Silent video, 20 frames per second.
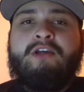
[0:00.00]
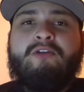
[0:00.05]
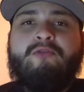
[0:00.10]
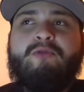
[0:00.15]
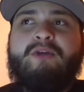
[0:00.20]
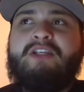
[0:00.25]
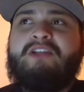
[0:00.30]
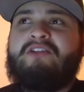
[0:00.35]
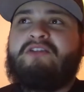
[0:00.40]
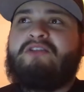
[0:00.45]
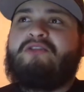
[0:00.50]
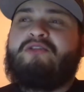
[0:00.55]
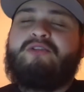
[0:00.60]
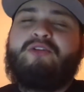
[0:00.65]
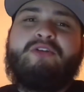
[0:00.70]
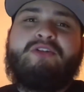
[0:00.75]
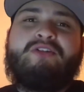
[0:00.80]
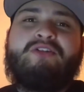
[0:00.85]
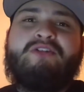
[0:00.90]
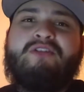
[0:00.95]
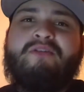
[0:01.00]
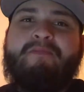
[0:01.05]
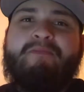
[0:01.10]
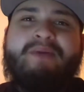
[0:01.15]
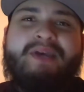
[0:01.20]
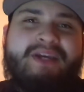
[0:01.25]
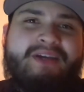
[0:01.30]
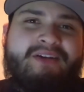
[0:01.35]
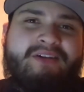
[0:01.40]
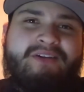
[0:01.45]
we just throw it to the
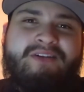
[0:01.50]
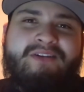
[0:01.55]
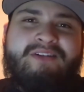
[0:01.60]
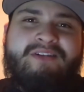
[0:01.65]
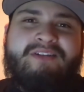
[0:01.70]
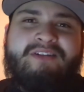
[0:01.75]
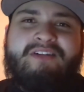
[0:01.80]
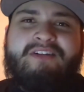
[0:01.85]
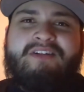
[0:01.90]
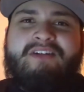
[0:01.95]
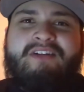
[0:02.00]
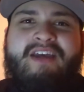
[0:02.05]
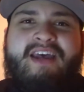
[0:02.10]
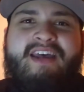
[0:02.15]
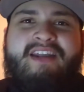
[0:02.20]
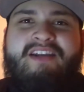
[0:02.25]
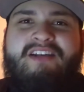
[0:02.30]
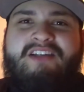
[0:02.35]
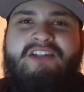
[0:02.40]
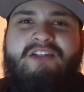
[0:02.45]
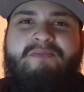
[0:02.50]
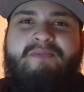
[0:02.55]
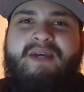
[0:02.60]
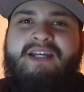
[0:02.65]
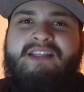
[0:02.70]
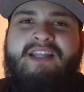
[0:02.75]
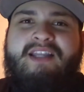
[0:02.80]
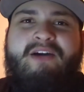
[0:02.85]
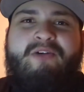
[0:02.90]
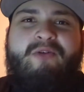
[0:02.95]
middle and
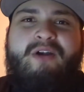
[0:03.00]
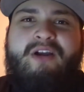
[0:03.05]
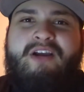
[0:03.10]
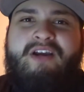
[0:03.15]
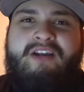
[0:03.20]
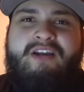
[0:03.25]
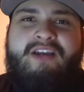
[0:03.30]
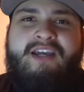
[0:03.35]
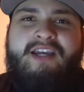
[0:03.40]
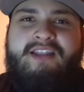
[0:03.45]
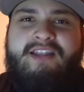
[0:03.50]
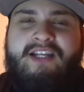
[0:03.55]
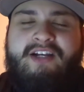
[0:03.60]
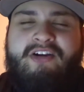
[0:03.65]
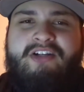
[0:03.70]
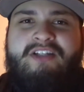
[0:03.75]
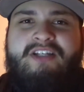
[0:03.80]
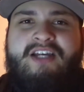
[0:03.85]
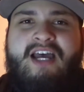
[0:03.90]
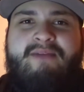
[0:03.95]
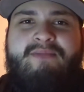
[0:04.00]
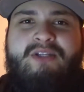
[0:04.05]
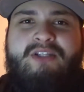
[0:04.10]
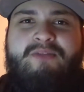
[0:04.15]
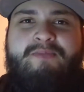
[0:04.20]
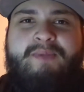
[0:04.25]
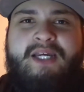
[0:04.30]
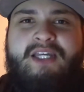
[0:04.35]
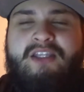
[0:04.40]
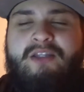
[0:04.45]
expect that we're going to get there in time to
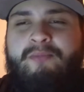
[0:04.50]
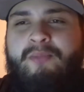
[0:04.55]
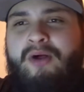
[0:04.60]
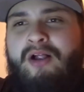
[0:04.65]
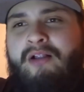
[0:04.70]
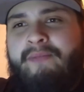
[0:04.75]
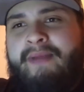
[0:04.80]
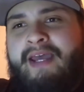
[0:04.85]
spike the ball,